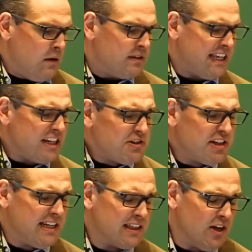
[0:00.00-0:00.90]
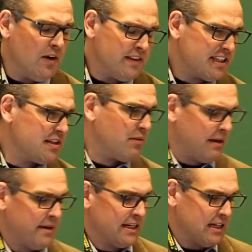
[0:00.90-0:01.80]
What's interesting, though, and this is where
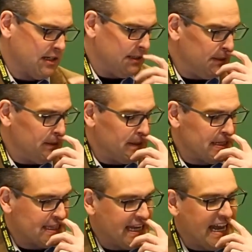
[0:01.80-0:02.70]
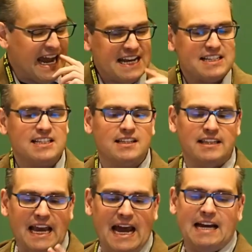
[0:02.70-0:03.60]
I'm going to conclude, is that as
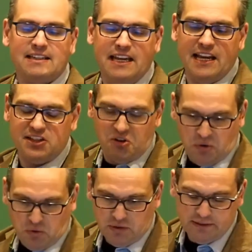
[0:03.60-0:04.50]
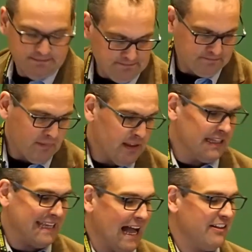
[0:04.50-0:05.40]
the act takes hold,
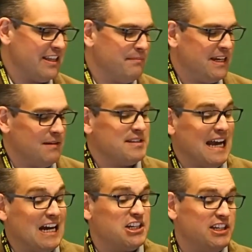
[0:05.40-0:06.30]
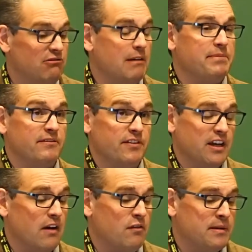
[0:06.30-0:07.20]
legality becomes actually a weapon for
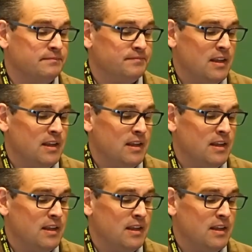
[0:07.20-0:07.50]
the government.